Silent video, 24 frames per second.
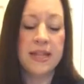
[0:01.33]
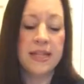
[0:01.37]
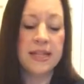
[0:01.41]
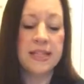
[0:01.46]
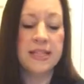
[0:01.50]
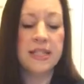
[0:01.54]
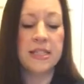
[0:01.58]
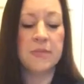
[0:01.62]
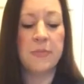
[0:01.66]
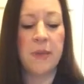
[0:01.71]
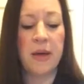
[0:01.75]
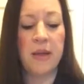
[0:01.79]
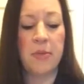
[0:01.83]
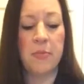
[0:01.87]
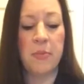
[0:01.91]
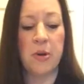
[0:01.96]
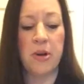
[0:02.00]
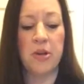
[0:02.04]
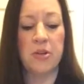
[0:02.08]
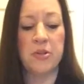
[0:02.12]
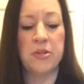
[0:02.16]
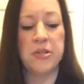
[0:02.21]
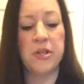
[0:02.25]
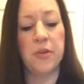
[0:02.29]
This is Beth
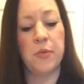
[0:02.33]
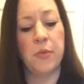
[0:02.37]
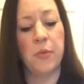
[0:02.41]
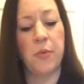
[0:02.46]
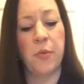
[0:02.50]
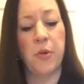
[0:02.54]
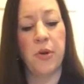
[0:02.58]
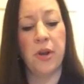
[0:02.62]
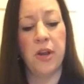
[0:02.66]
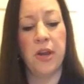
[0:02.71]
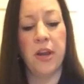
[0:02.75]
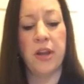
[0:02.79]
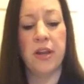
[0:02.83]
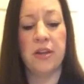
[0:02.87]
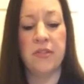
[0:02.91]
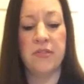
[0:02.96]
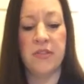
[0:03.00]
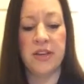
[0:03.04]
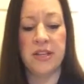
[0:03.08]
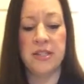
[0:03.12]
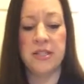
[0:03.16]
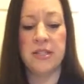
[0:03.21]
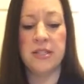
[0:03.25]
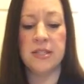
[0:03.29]
Bartleson reporting on
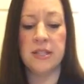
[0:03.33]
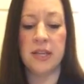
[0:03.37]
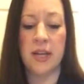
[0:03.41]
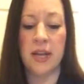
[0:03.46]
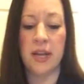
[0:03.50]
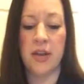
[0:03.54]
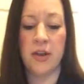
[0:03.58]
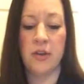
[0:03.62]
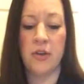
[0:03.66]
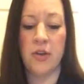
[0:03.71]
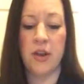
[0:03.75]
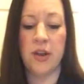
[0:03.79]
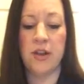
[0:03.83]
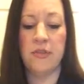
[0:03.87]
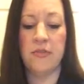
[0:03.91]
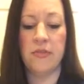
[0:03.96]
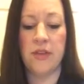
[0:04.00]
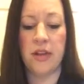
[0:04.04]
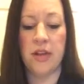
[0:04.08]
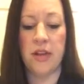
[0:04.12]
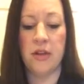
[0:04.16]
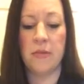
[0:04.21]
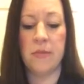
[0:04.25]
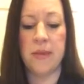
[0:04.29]
advances in
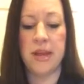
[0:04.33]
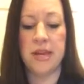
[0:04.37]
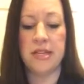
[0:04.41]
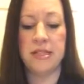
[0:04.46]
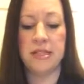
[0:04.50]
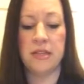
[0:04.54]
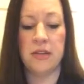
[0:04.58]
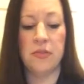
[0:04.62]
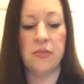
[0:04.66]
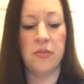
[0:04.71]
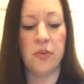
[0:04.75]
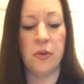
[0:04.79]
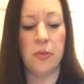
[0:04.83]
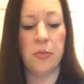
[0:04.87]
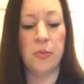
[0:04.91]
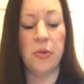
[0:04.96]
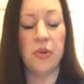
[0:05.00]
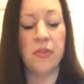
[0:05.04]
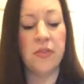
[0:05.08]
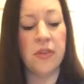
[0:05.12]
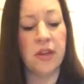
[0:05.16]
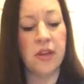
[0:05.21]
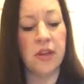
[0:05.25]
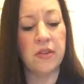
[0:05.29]
integrative nanomedicine for
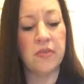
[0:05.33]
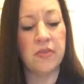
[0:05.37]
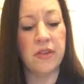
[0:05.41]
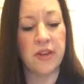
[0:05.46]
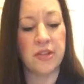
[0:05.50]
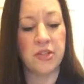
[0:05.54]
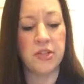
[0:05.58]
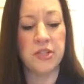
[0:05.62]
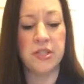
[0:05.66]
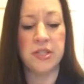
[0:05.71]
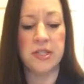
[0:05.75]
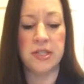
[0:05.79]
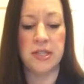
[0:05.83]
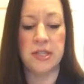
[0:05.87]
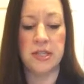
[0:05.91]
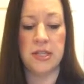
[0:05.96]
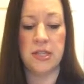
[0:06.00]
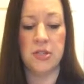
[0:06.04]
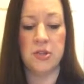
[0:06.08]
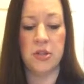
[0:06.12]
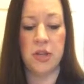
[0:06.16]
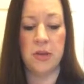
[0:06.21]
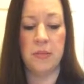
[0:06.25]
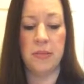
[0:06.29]
improving infectious
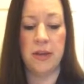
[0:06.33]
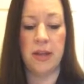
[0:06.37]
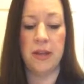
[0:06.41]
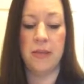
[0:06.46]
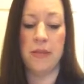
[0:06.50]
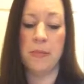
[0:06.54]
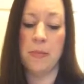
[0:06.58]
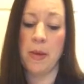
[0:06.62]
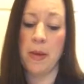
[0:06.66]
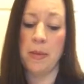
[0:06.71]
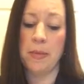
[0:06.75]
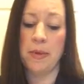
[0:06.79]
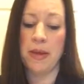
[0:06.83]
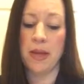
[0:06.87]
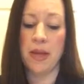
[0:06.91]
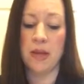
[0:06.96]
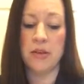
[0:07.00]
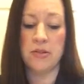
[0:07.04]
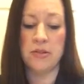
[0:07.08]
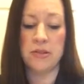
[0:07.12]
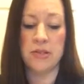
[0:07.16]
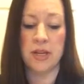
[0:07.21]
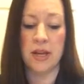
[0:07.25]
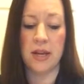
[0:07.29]
disease treatment in the public
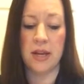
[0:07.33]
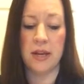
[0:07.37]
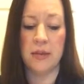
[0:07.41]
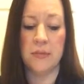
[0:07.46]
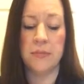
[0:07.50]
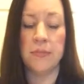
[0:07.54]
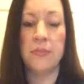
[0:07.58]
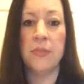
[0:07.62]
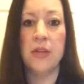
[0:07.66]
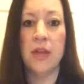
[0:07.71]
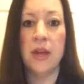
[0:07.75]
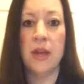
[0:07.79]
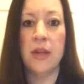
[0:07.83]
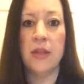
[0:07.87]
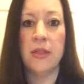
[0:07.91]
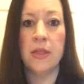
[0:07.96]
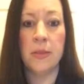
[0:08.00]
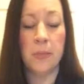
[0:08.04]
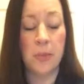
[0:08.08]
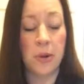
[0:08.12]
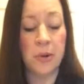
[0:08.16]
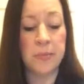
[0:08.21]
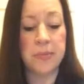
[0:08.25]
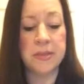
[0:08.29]
health setting.
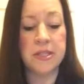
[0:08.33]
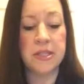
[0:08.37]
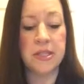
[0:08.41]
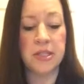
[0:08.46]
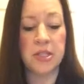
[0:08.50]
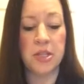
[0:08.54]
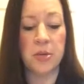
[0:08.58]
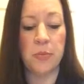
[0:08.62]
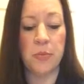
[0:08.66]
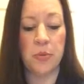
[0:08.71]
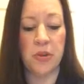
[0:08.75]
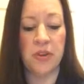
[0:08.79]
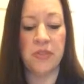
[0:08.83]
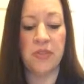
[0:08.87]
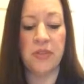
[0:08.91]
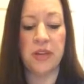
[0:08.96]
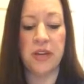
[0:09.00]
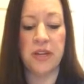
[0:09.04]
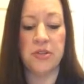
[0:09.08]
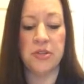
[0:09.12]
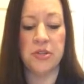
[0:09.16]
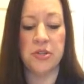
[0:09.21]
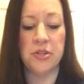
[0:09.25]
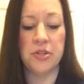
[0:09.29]
The purpose is to
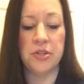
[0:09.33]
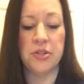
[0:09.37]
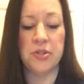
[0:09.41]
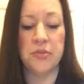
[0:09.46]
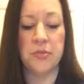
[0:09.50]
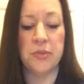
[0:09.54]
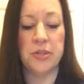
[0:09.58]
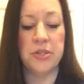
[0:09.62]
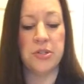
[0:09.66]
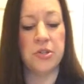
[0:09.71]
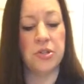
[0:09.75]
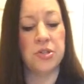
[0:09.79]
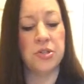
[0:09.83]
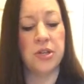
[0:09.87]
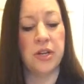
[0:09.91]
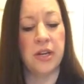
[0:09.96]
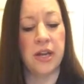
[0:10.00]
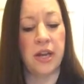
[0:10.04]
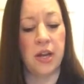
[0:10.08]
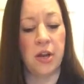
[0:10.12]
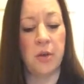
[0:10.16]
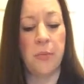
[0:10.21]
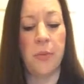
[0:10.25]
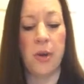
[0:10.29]
briefly introduce research on
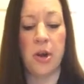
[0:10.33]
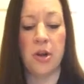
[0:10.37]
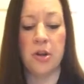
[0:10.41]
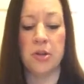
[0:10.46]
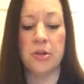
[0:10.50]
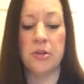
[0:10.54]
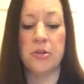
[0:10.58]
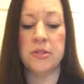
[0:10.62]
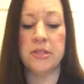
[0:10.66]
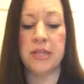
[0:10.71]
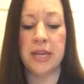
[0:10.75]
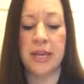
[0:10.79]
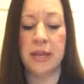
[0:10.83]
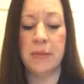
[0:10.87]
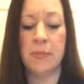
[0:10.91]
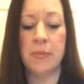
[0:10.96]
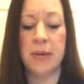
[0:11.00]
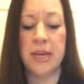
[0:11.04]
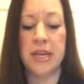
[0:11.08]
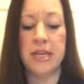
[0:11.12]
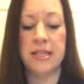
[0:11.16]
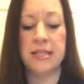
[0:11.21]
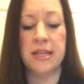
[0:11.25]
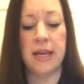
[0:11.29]
nanoparticles,
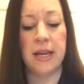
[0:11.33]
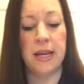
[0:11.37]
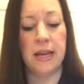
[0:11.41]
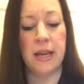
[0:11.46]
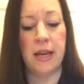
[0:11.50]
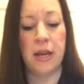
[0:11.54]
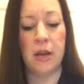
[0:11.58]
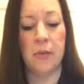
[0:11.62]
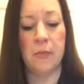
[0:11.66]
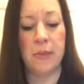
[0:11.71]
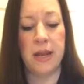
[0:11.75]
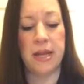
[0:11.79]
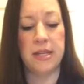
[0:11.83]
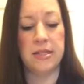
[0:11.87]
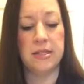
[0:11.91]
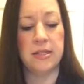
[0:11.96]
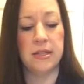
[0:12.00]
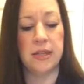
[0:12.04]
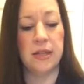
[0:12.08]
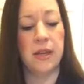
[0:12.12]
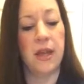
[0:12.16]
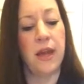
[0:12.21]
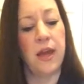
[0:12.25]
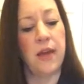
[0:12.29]
NPs, and
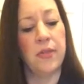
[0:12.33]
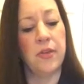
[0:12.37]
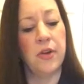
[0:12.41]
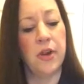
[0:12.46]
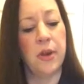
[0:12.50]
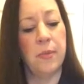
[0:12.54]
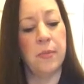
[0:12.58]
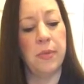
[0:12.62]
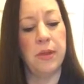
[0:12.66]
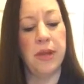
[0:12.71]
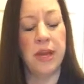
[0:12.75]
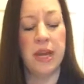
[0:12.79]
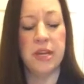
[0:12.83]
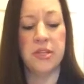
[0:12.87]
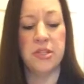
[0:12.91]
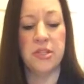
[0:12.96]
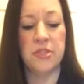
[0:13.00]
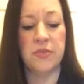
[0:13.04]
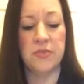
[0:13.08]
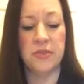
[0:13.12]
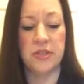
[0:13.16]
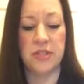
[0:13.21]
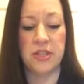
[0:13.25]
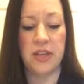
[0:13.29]
nanomedicine and their
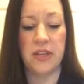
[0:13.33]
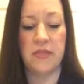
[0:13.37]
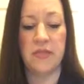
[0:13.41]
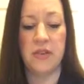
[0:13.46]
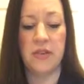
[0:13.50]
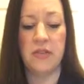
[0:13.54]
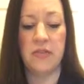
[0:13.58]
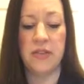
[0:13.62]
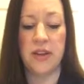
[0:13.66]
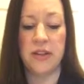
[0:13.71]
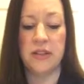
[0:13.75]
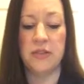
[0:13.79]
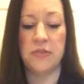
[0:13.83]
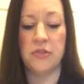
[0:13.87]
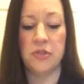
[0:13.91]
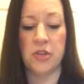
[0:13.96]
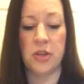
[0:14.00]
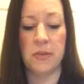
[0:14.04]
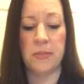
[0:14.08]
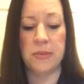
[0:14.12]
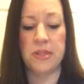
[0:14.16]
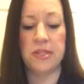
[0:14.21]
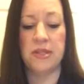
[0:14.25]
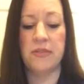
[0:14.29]
implications for safe and effective
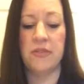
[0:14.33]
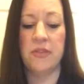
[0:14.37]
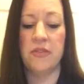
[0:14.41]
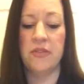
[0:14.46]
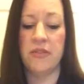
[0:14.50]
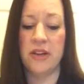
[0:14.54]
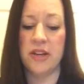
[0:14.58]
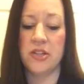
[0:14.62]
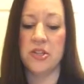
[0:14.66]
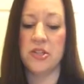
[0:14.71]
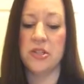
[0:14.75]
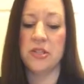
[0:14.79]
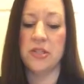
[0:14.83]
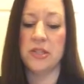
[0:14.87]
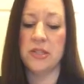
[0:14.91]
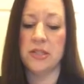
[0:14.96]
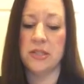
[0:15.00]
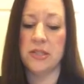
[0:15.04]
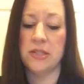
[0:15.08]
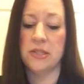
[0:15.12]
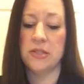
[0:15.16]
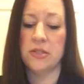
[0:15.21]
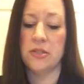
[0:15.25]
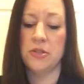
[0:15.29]
treatments of infectious
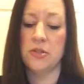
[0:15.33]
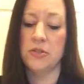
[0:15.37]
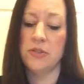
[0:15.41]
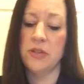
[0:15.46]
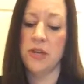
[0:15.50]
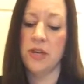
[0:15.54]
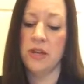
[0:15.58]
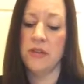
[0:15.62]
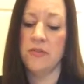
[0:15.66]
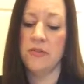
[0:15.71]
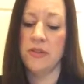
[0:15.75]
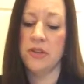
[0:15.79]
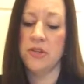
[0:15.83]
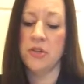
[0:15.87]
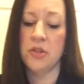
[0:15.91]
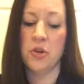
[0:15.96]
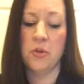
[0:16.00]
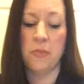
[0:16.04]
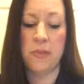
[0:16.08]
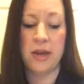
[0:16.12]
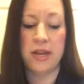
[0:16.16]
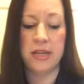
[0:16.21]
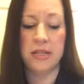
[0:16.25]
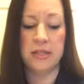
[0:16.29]
diseases using
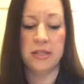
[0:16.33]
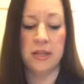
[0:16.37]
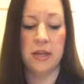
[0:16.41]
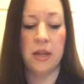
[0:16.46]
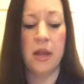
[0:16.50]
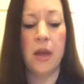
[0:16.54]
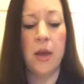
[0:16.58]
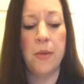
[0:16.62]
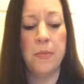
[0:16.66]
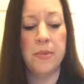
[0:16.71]
conventional medicine,